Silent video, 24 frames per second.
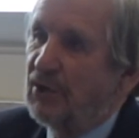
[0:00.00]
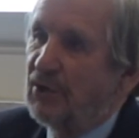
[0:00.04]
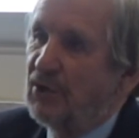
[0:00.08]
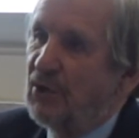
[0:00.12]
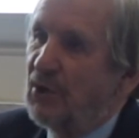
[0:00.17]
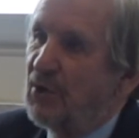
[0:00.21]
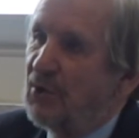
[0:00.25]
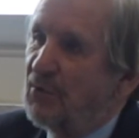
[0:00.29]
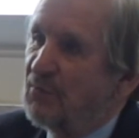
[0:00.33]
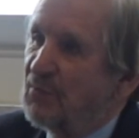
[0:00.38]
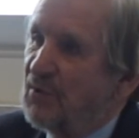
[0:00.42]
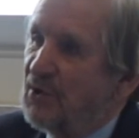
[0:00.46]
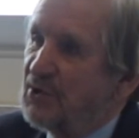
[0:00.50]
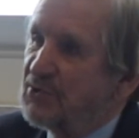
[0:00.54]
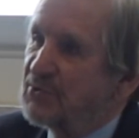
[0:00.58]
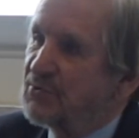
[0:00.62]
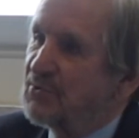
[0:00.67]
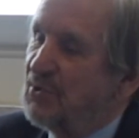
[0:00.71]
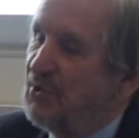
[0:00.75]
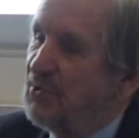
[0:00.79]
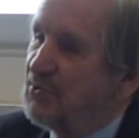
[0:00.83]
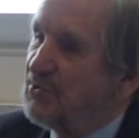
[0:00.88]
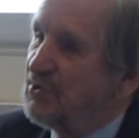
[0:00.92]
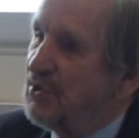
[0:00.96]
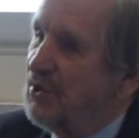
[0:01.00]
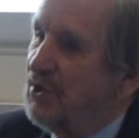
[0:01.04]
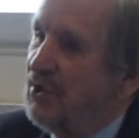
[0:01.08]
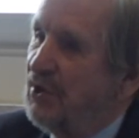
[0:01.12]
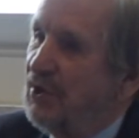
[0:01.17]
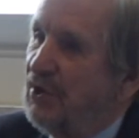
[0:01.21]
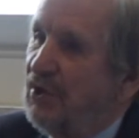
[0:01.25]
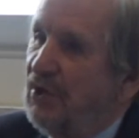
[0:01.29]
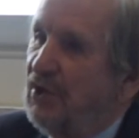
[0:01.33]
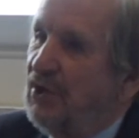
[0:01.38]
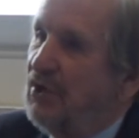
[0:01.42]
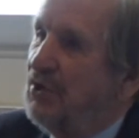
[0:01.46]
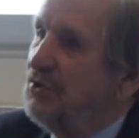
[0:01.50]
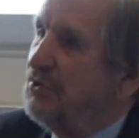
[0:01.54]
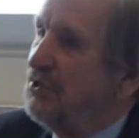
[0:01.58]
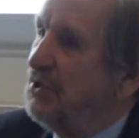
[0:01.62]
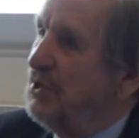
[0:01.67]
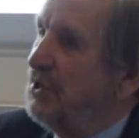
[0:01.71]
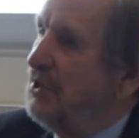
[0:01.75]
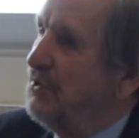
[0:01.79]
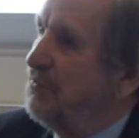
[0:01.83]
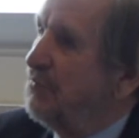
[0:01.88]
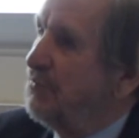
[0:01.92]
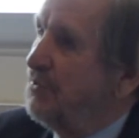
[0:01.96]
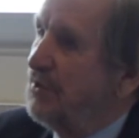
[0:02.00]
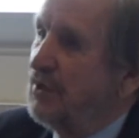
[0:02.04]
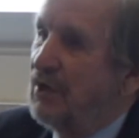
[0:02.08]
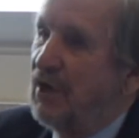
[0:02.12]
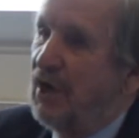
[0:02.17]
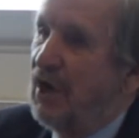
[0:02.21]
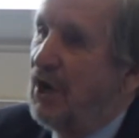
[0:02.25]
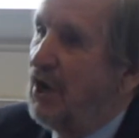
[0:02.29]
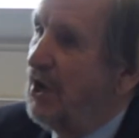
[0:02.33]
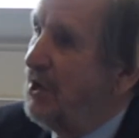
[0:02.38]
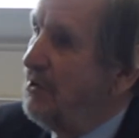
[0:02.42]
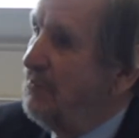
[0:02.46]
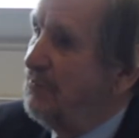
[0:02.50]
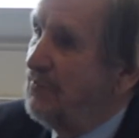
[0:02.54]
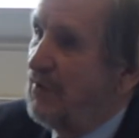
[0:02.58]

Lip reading: A lot of the restaurants there delivering high